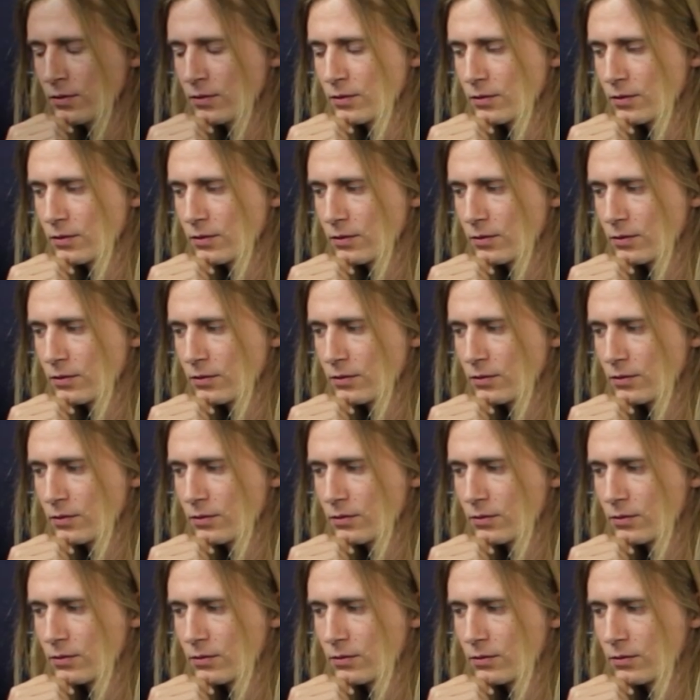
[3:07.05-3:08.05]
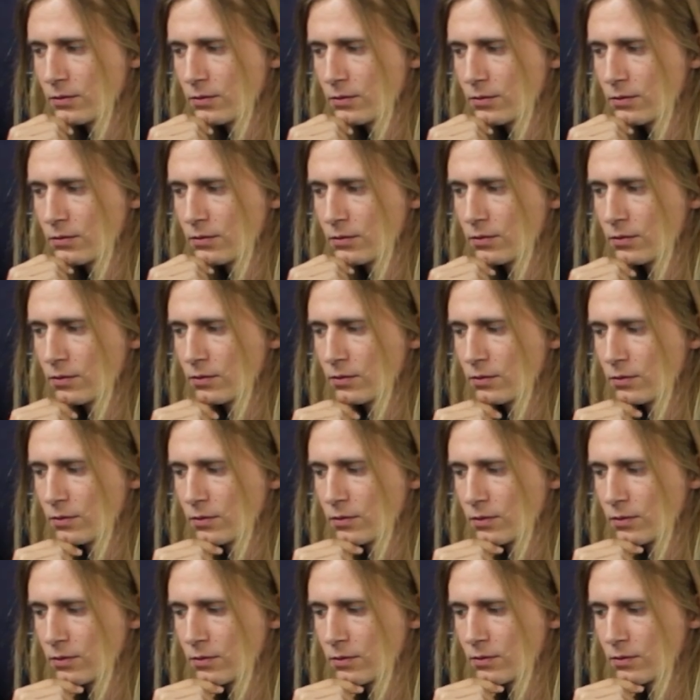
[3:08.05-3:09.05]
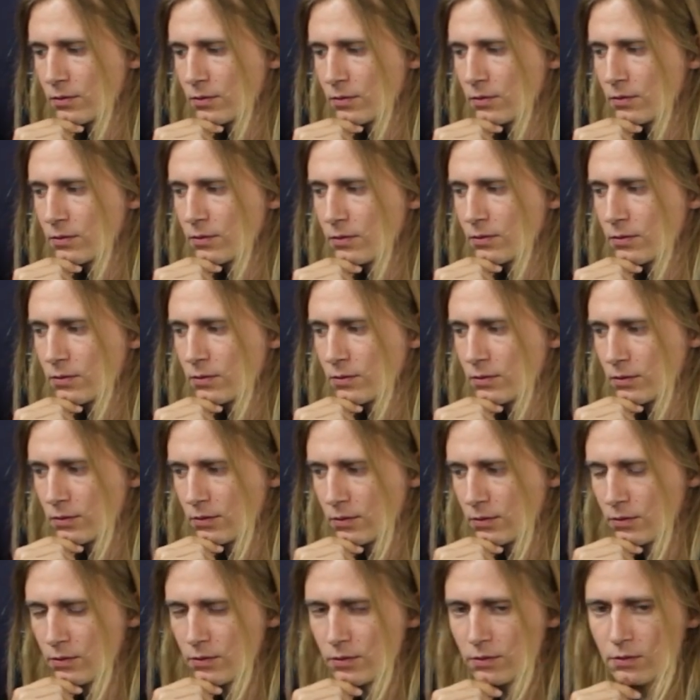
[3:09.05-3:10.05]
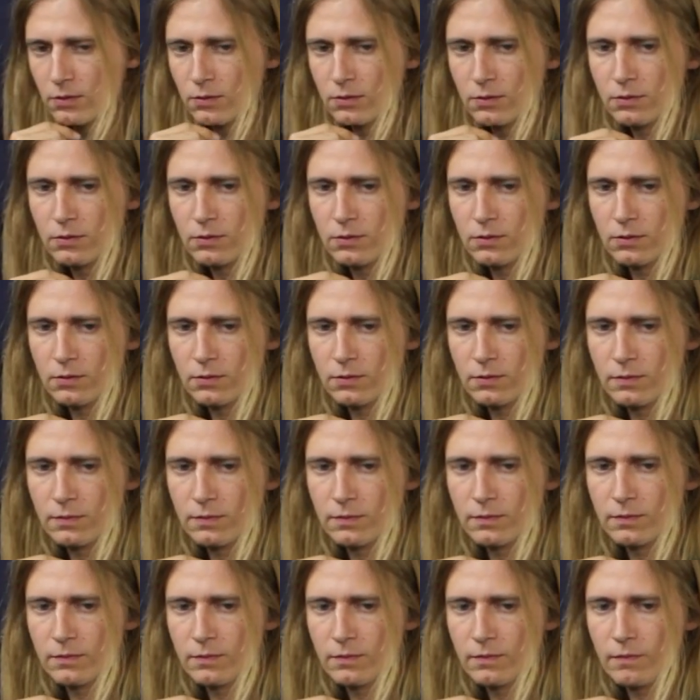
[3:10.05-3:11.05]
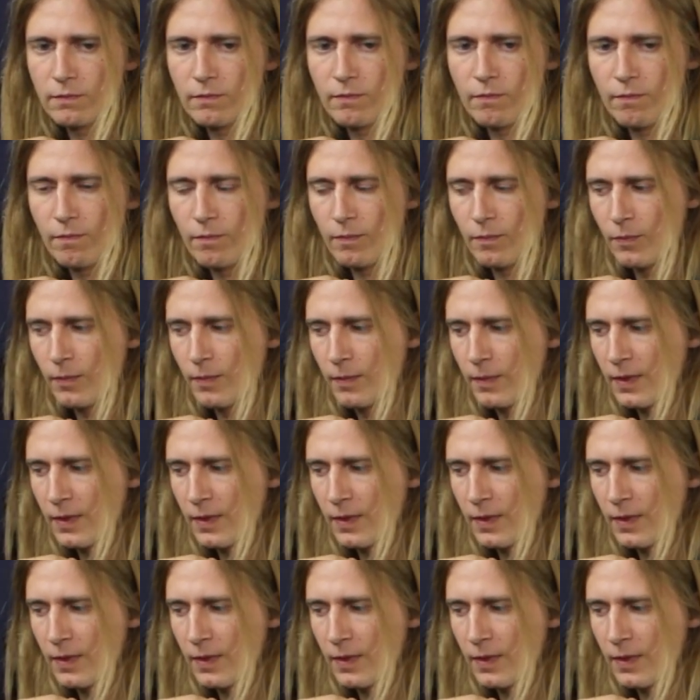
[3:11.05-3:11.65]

The person shown says nothing.